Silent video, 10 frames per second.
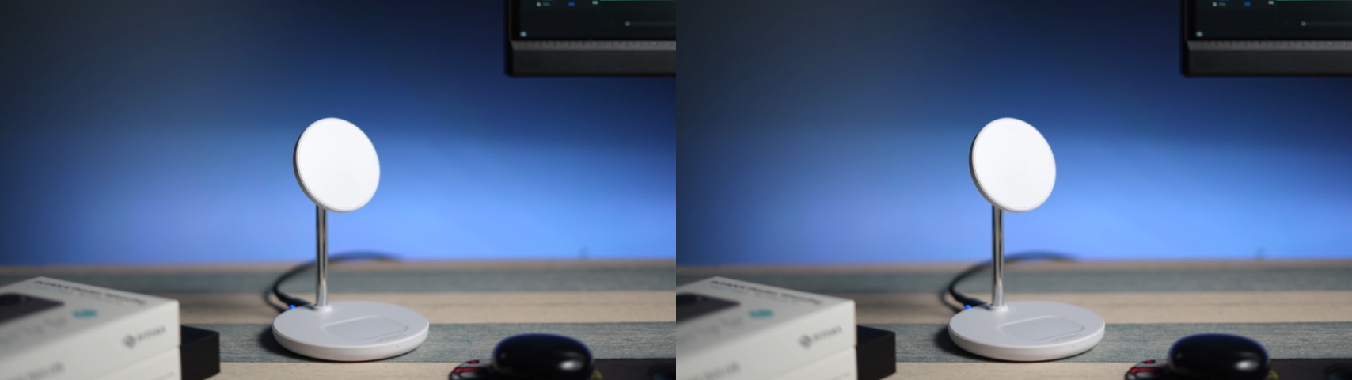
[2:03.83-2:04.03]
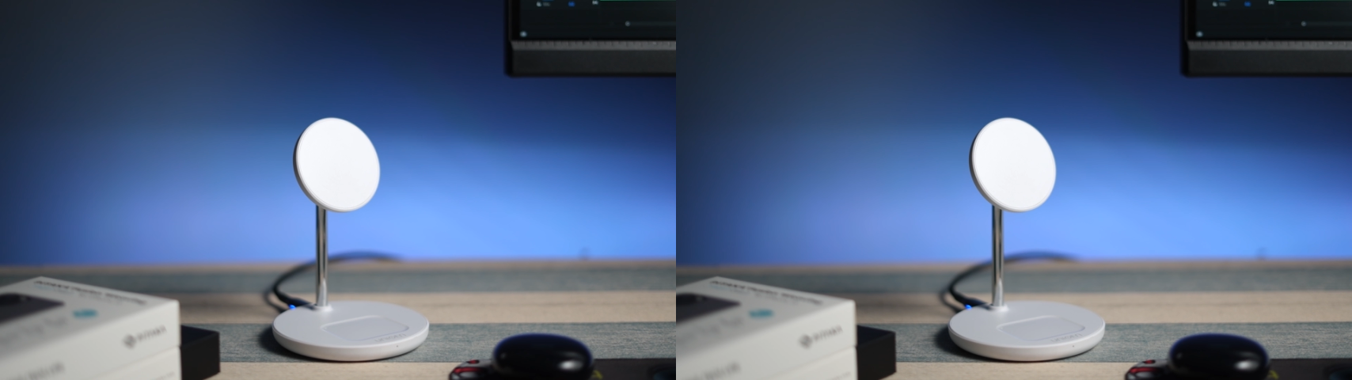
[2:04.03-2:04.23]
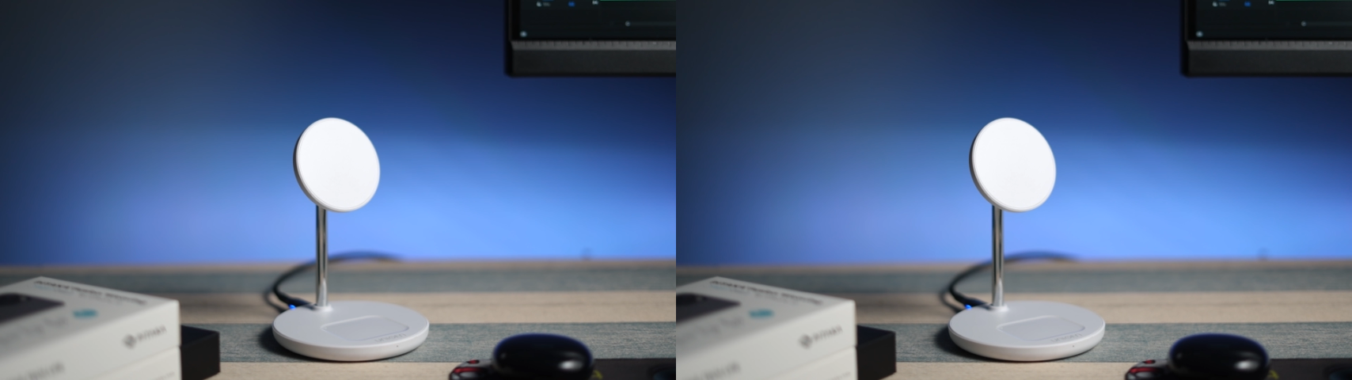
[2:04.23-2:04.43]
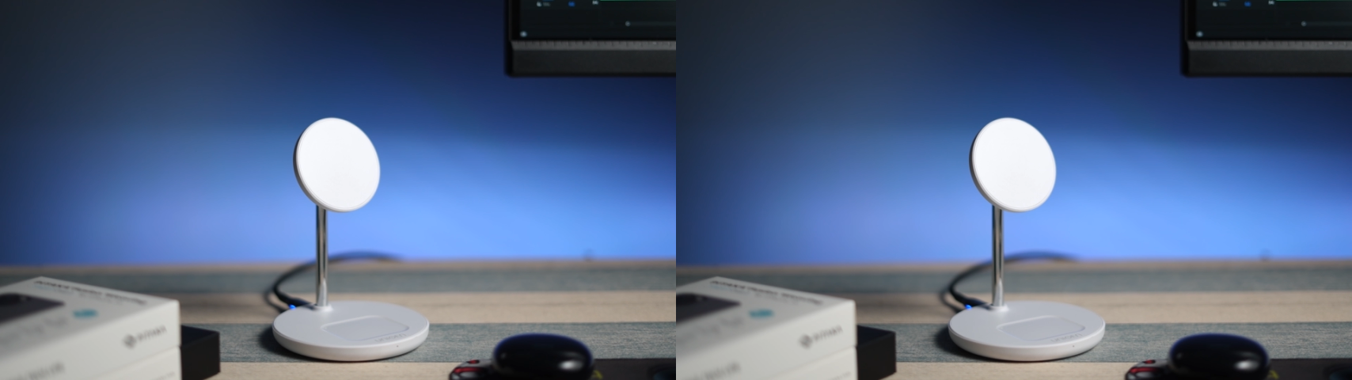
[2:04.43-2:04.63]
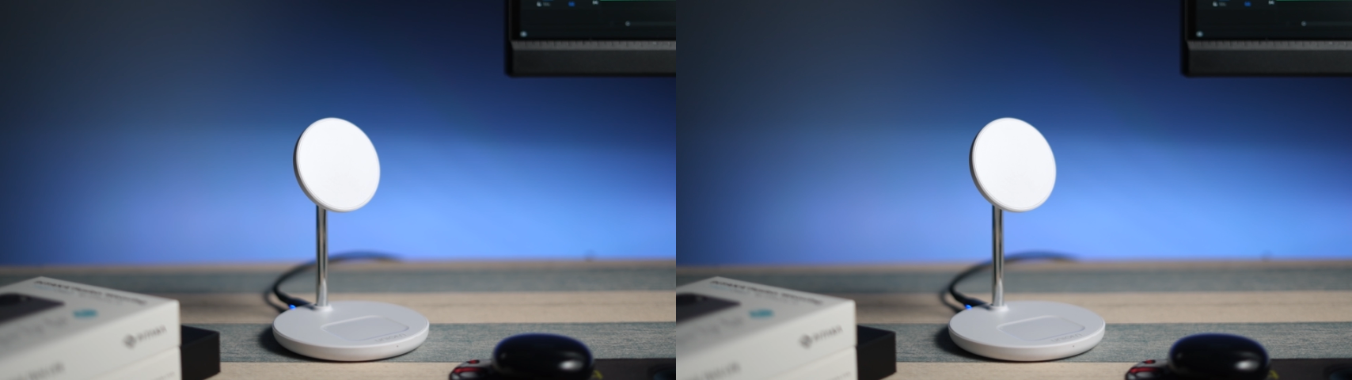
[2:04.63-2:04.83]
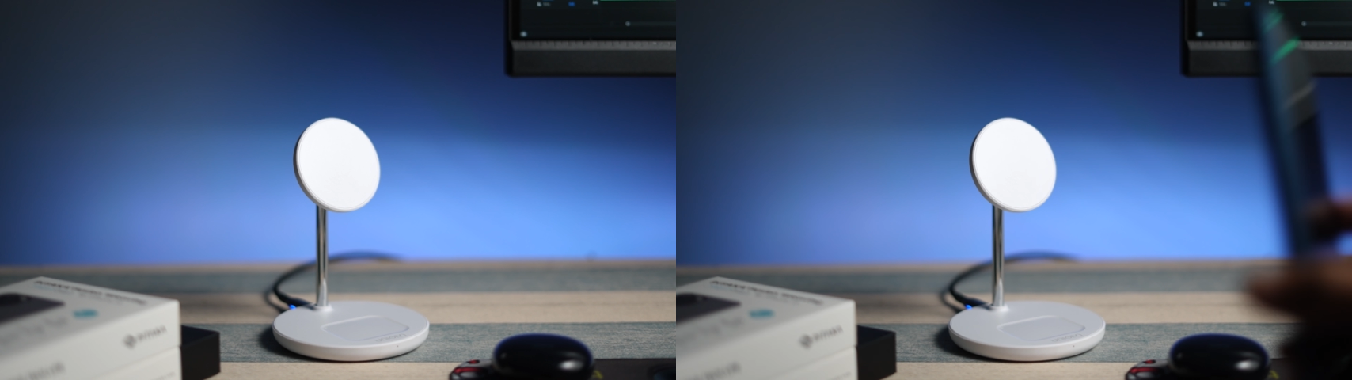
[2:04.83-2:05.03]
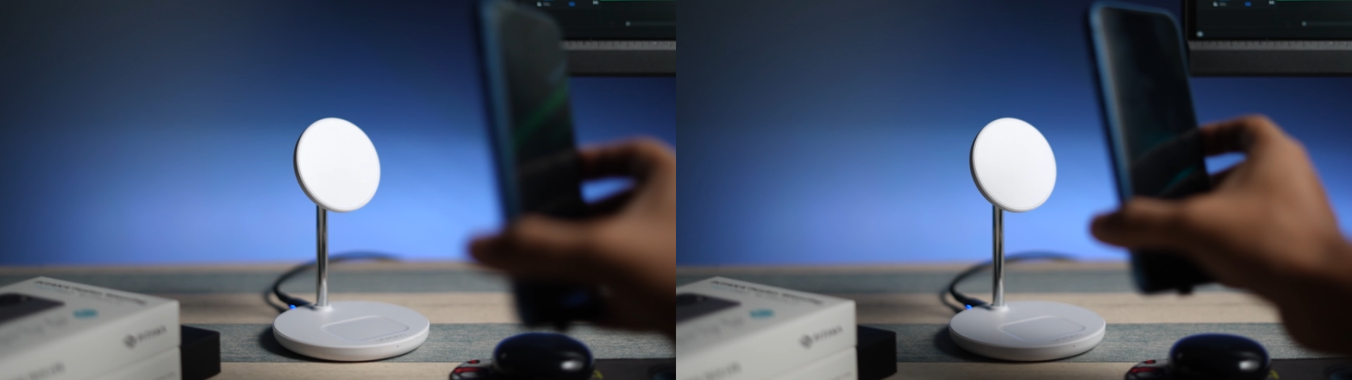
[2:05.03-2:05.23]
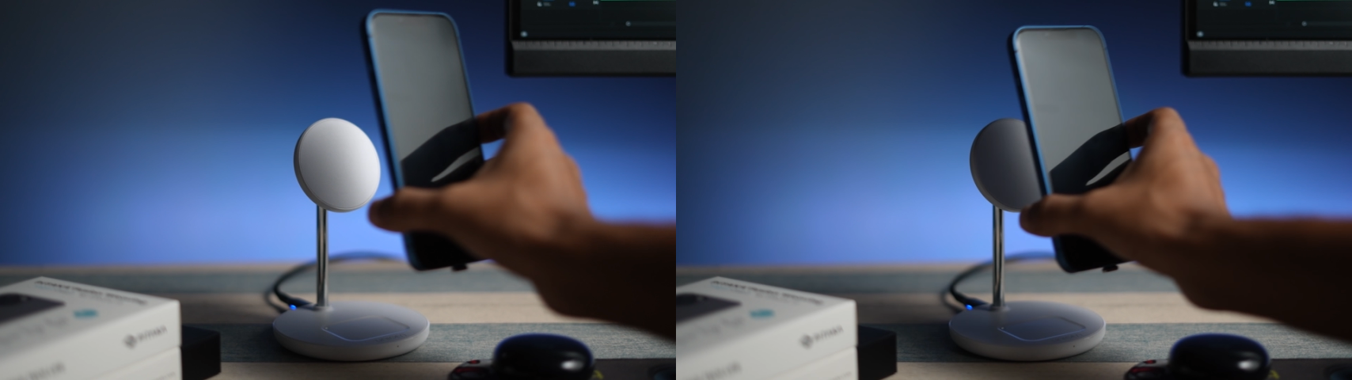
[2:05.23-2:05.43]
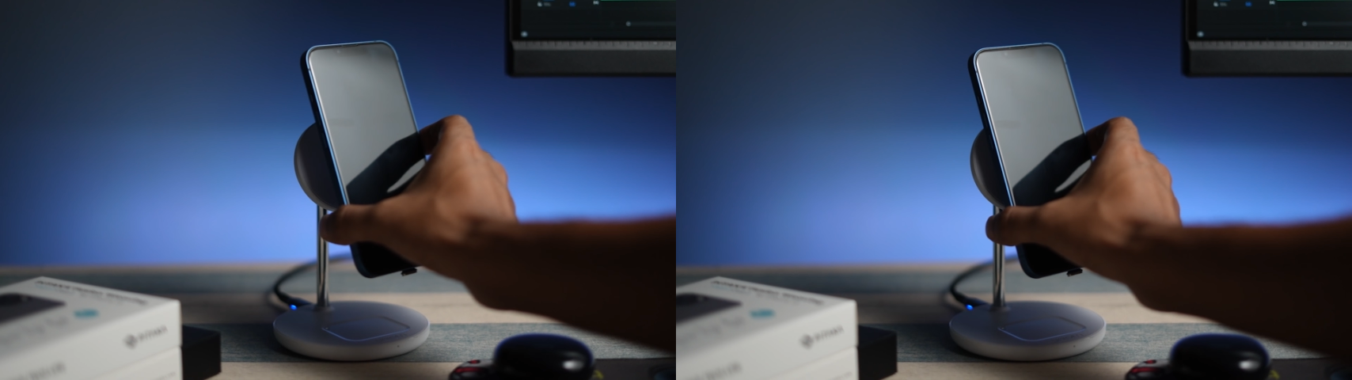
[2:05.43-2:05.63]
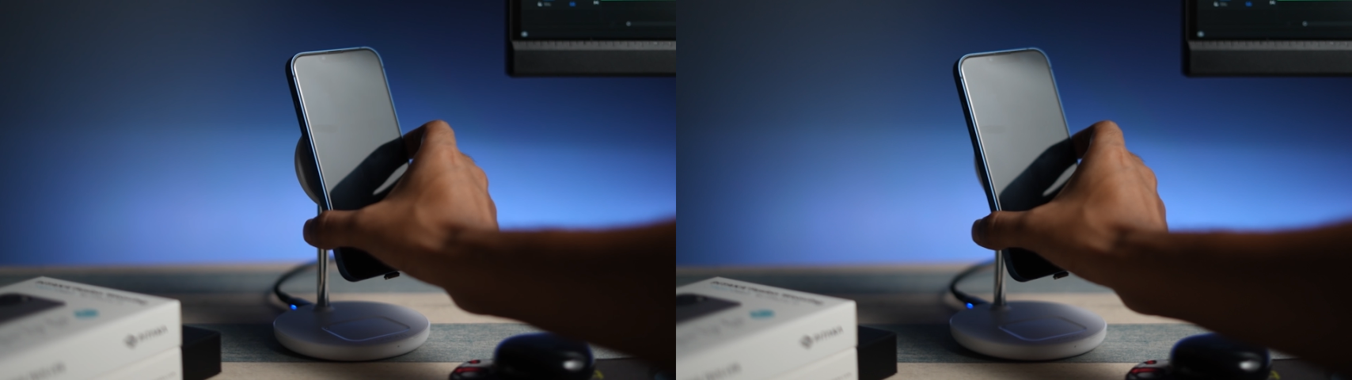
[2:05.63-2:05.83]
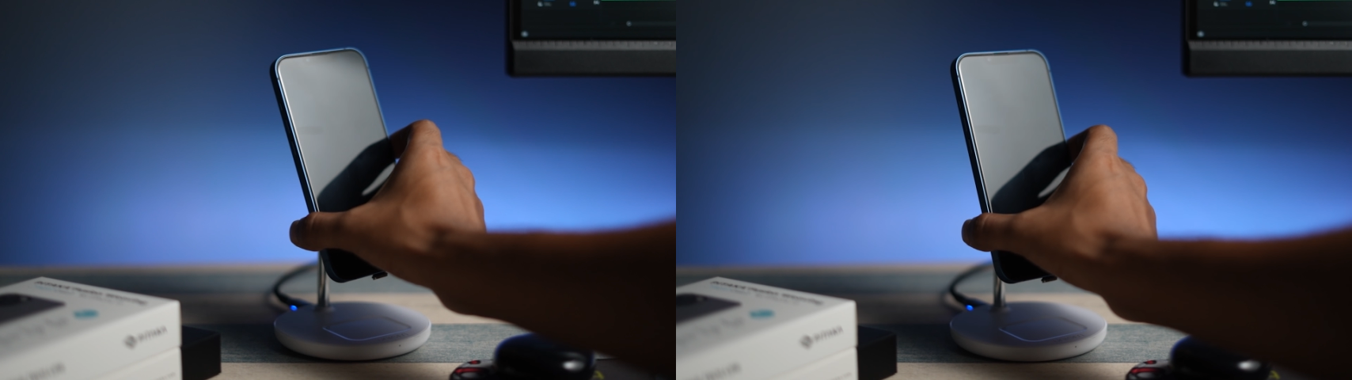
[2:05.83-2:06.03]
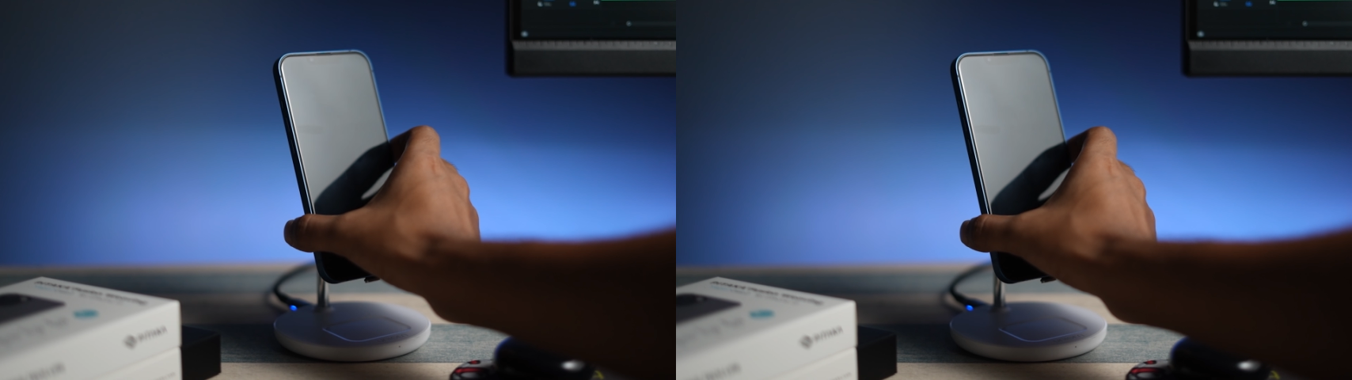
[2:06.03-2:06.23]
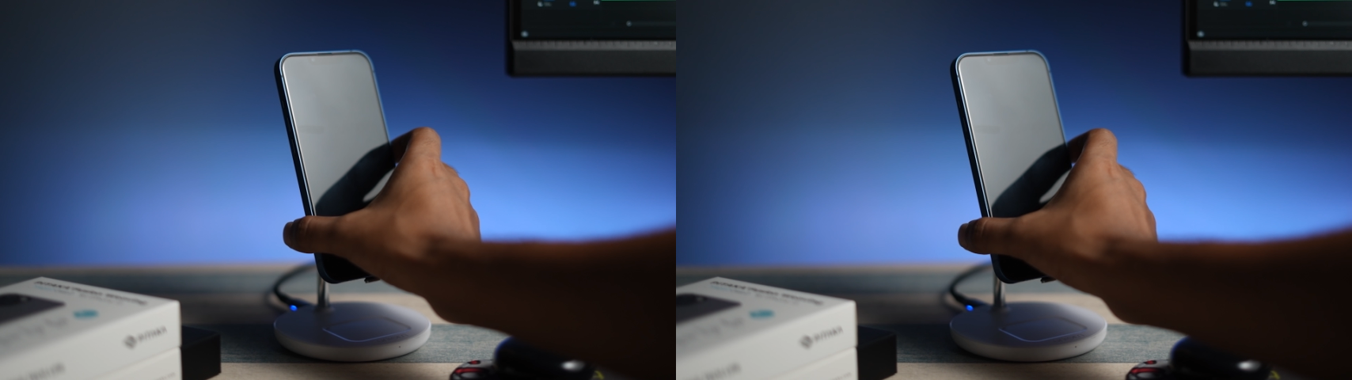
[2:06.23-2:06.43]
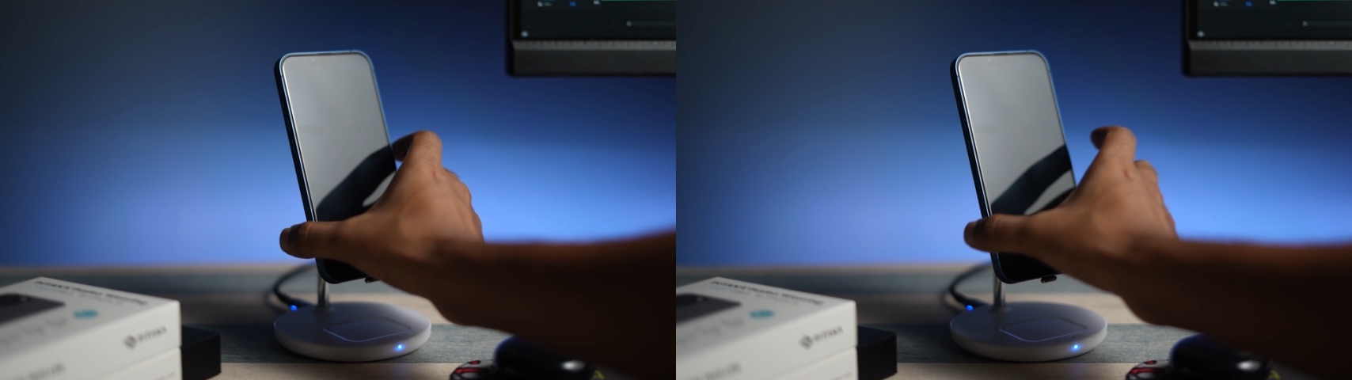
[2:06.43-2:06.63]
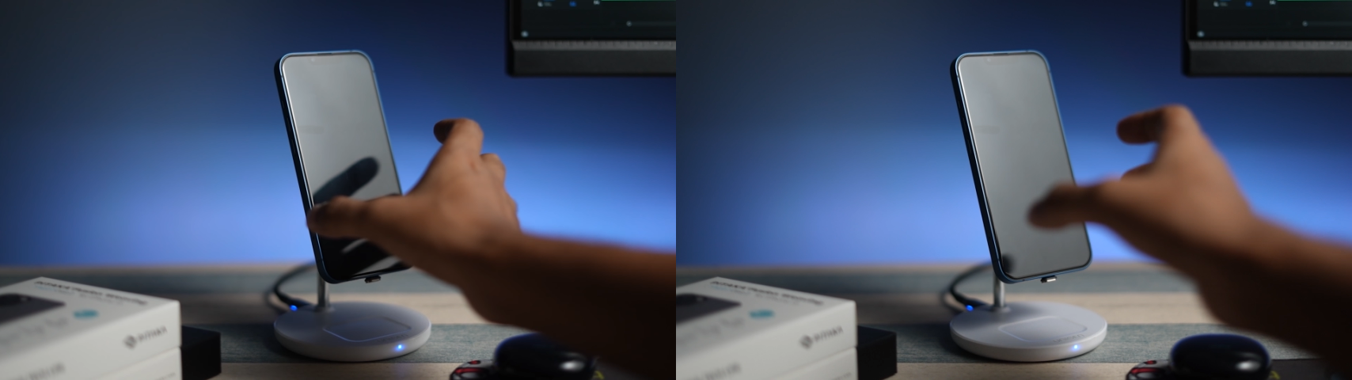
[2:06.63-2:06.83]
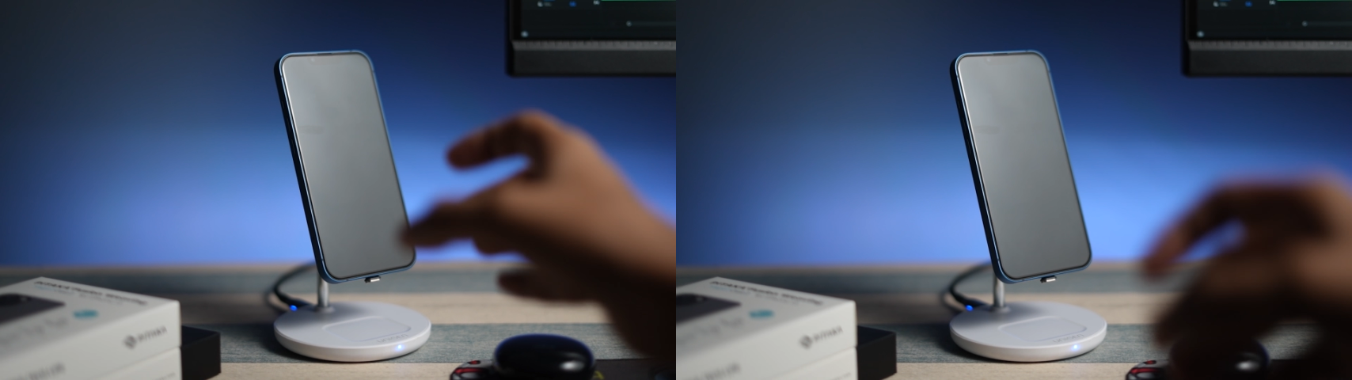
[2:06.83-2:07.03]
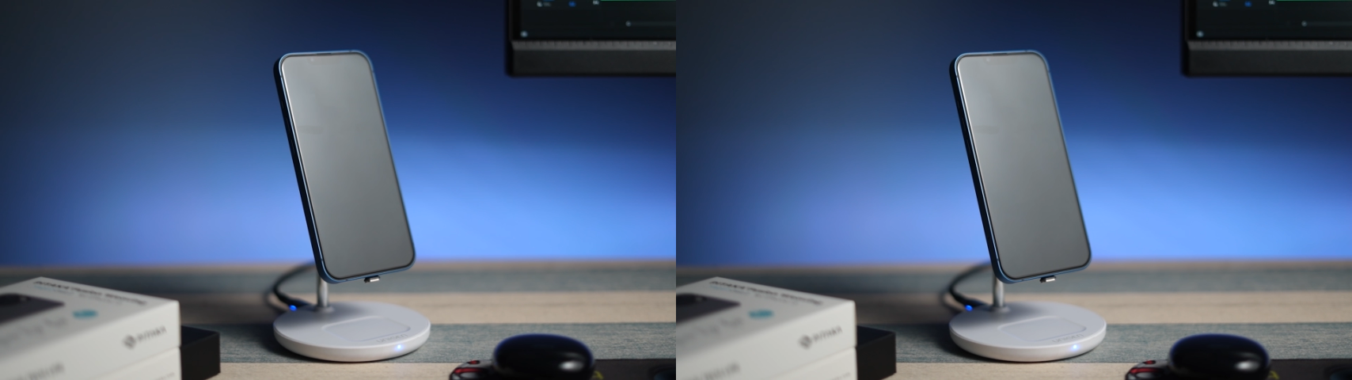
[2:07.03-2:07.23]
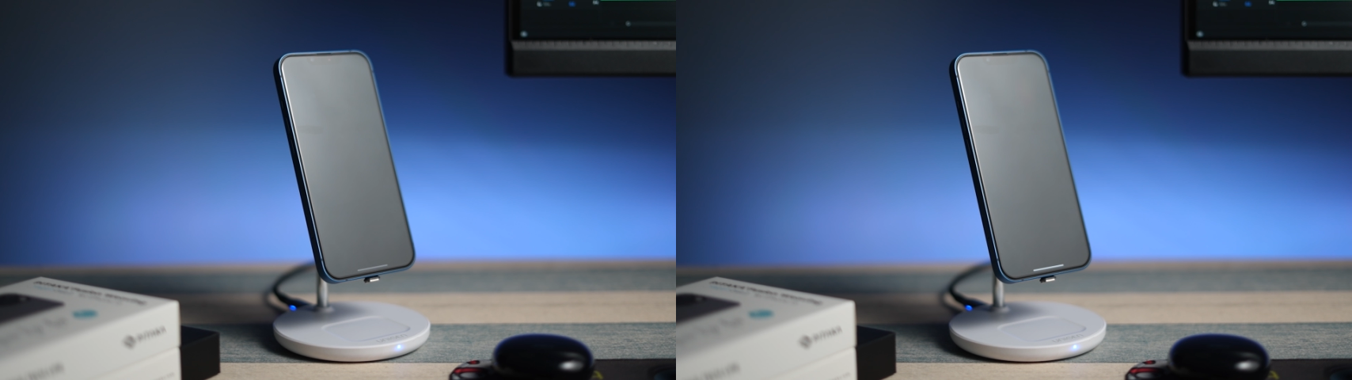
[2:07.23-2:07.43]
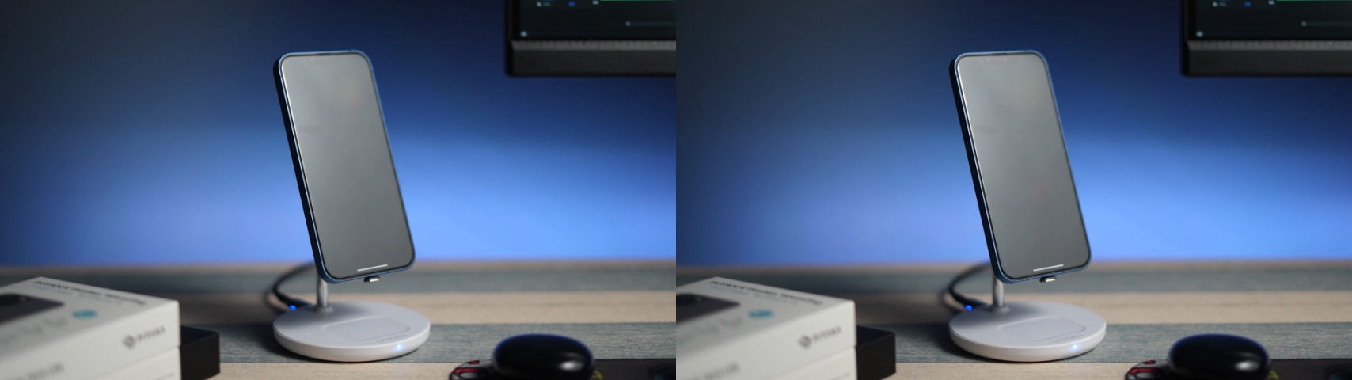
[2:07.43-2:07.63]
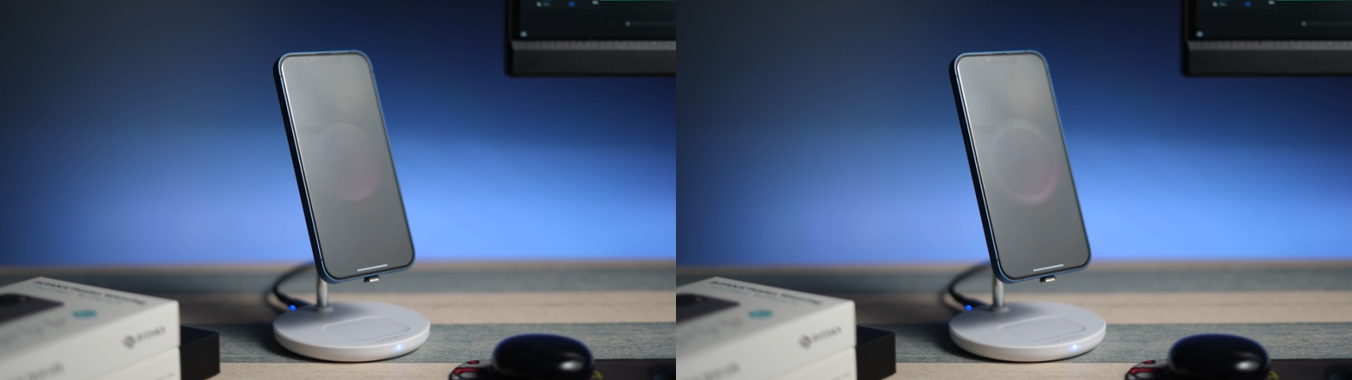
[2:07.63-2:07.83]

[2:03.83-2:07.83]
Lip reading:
Nobody's mouth can be seen.